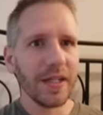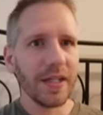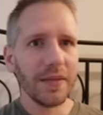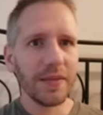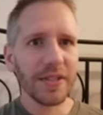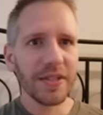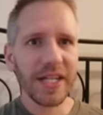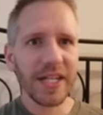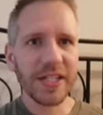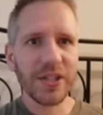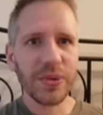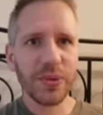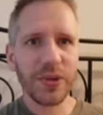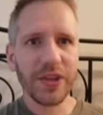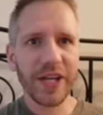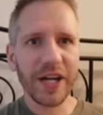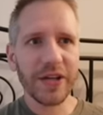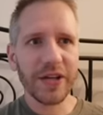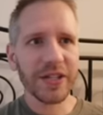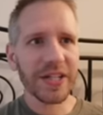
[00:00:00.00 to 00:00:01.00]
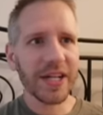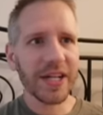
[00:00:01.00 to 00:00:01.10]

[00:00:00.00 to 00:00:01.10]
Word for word: These last 3,000,